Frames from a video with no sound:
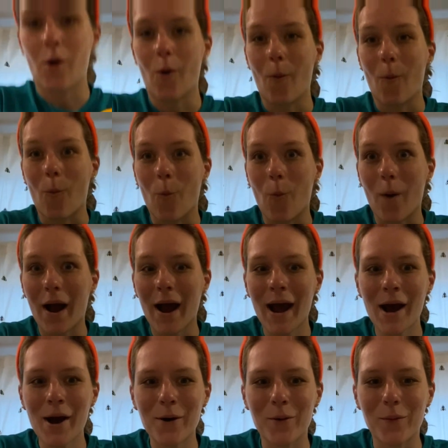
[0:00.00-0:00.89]

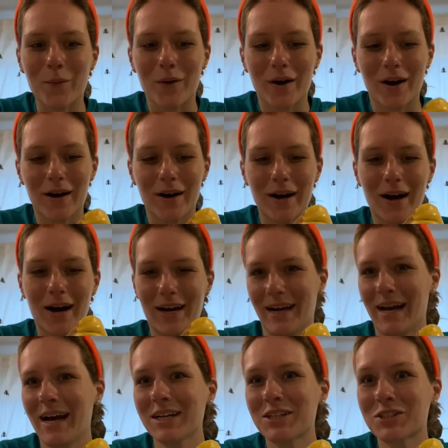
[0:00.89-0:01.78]
Wow! I
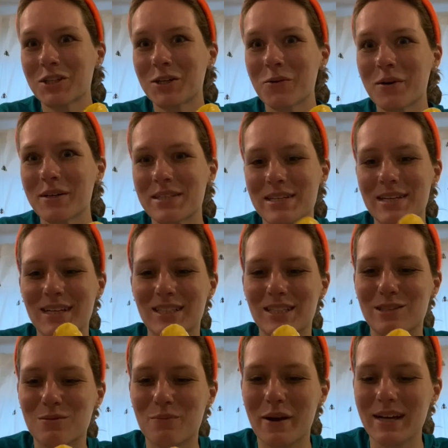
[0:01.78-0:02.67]
actually wasn't
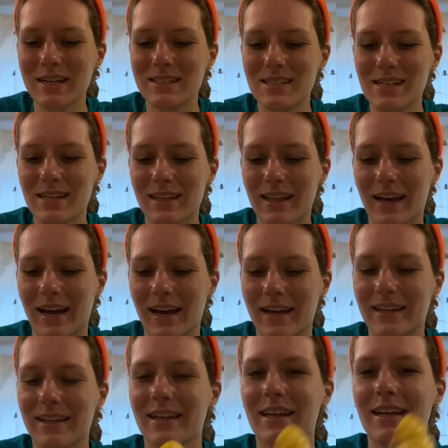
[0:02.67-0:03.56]
expecting
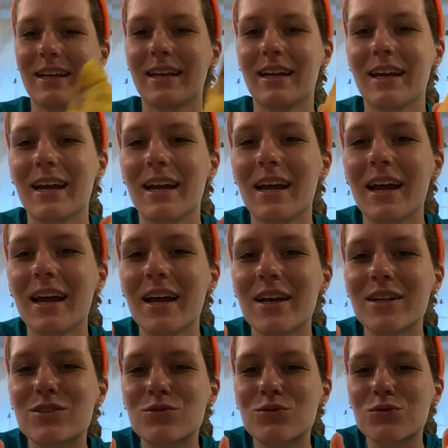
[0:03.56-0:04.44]
that.
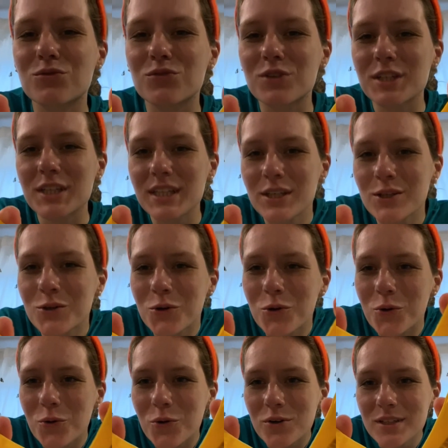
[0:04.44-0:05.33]
It's really
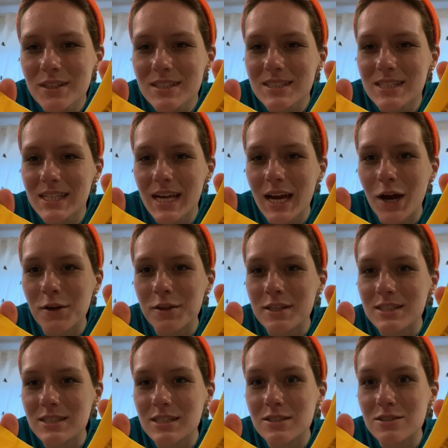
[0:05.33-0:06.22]
cool to see how
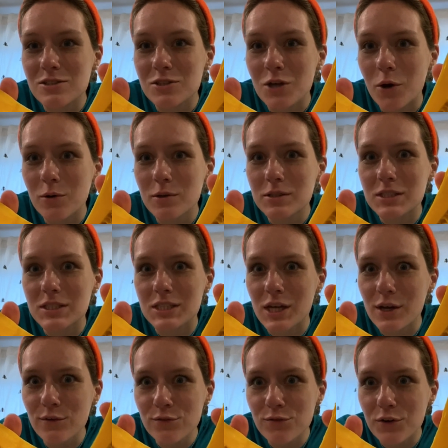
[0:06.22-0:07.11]
this is so
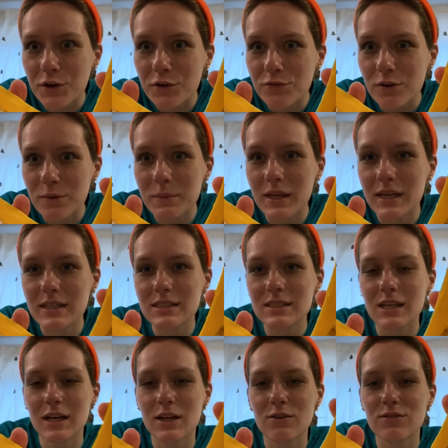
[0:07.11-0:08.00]
different from the
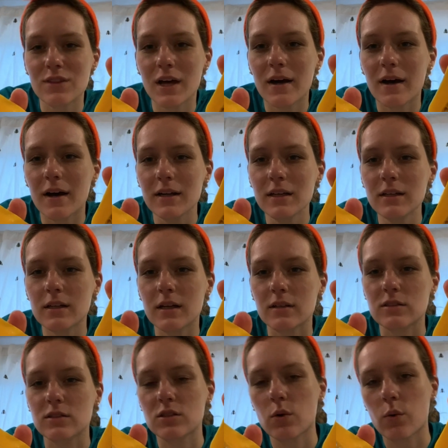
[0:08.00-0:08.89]
inside of the honey
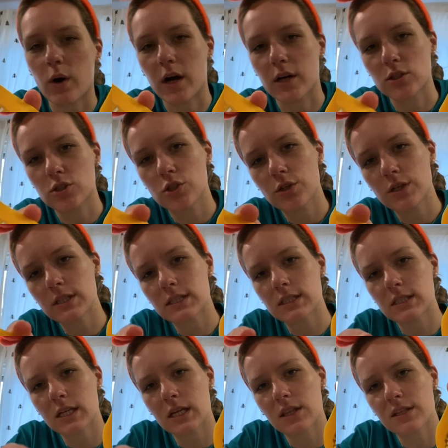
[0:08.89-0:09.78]
nut squash. You can
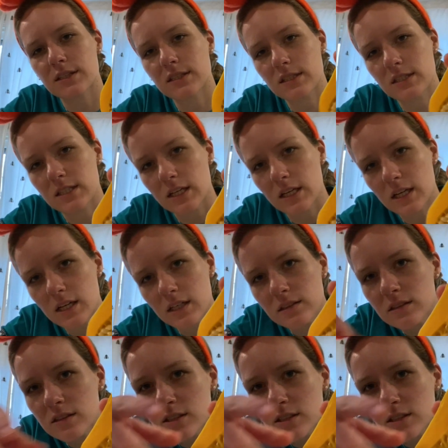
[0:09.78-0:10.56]
see the seeds